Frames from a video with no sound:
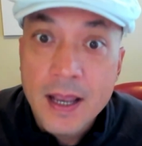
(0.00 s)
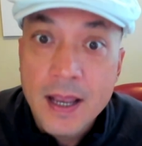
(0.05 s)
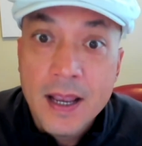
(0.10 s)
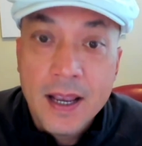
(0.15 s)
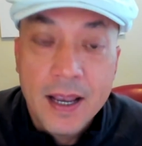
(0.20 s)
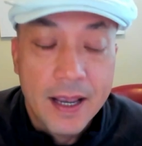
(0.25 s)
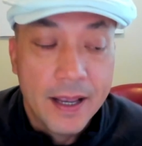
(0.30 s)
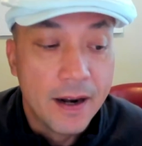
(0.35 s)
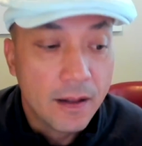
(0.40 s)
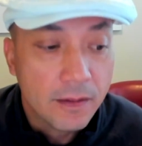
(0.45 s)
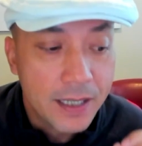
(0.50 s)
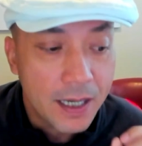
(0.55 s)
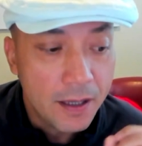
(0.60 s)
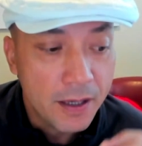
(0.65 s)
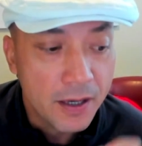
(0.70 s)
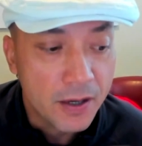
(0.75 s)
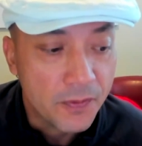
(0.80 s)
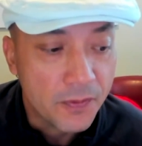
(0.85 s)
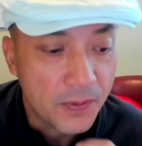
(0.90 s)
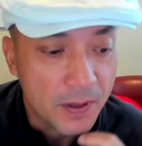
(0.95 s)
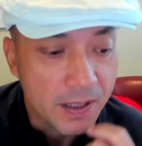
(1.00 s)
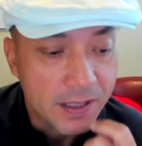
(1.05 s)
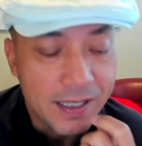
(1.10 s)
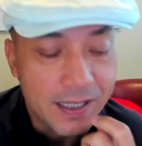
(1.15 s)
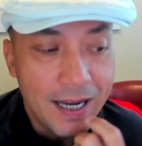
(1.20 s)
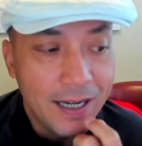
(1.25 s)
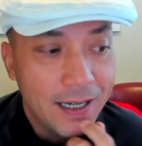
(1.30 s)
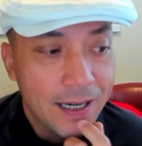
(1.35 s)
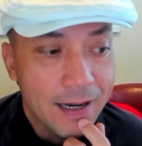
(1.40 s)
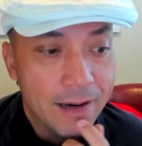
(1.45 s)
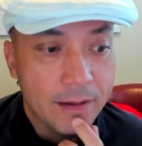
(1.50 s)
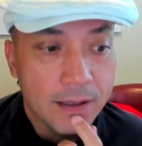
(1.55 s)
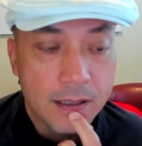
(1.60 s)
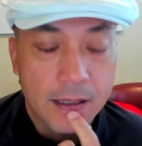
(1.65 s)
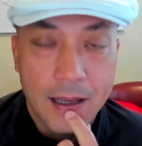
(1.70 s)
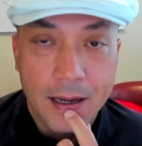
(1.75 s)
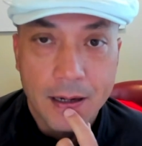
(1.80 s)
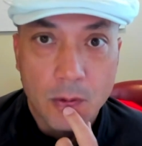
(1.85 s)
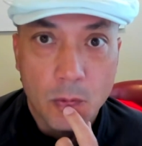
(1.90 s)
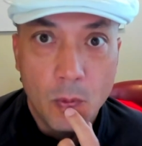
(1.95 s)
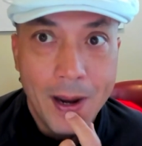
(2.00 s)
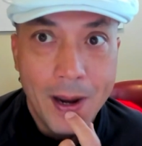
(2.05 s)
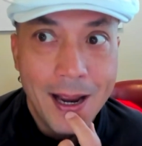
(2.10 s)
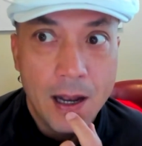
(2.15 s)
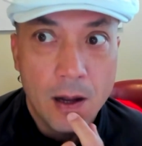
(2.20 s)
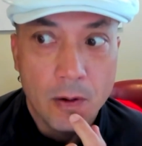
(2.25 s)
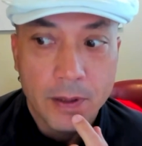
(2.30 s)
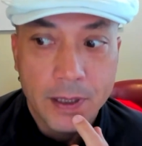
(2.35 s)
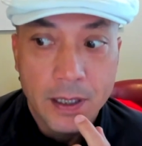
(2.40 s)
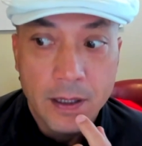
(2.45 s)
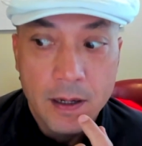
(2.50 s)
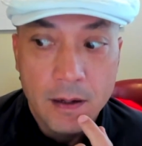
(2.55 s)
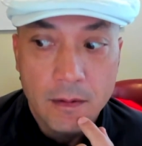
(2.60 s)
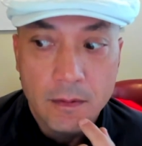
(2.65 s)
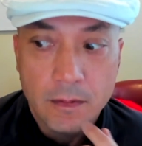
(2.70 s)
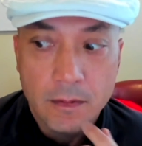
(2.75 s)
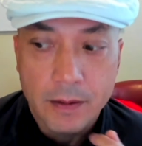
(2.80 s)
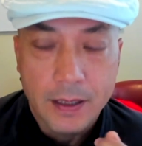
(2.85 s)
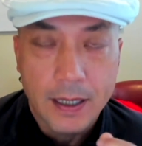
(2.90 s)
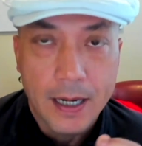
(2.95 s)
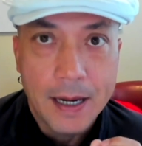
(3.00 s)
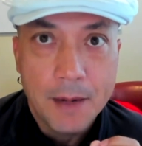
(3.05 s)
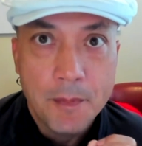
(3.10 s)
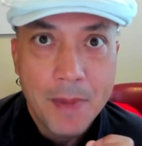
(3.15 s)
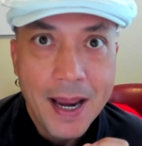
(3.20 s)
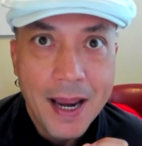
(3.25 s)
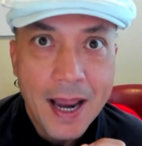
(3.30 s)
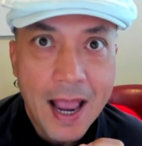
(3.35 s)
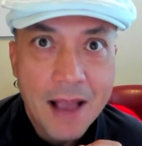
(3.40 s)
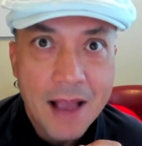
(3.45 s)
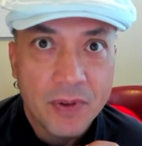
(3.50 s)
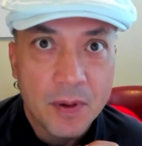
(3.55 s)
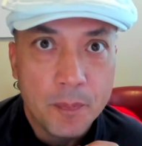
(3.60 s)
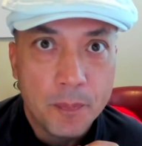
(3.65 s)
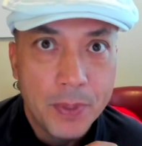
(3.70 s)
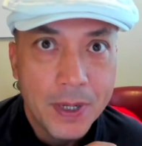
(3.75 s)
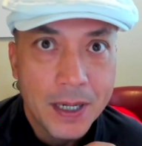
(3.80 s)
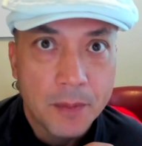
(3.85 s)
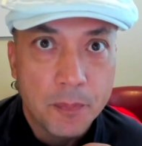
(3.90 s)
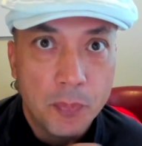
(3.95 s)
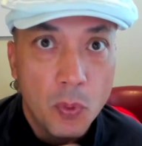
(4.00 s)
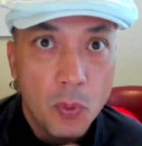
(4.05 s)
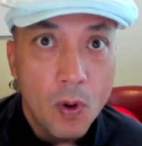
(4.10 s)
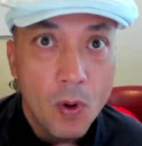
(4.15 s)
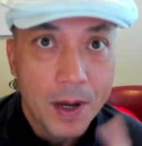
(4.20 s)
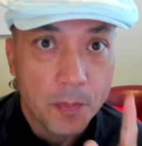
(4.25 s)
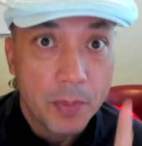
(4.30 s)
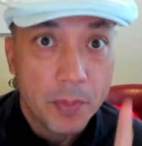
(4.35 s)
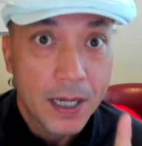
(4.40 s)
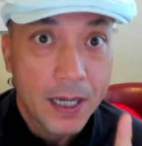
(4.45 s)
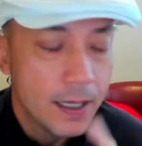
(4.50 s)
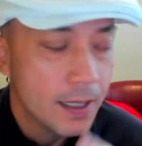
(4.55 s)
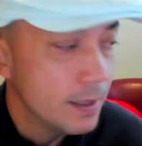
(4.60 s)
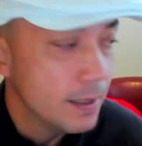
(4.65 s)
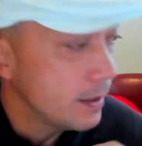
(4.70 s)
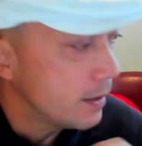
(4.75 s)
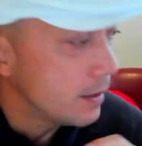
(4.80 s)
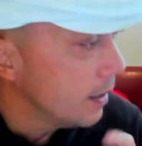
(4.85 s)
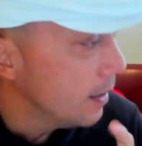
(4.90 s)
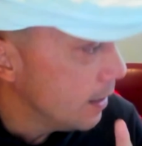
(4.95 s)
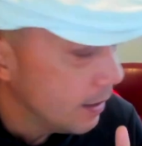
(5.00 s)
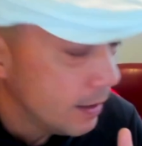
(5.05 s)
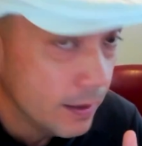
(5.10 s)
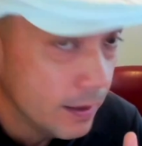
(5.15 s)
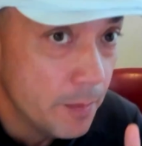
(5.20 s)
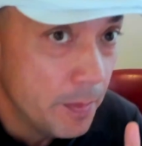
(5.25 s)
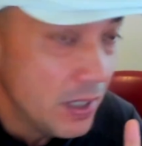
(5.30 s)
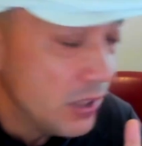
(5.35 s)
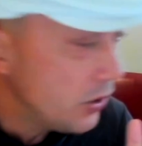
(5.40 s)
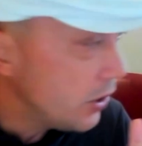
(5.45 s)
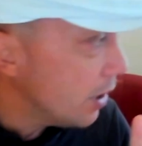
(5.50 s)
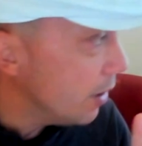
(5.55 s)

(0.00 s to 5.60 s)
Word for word: And I'll tell you, for a second, I was like, wow, you know, he may have a big point, because let me show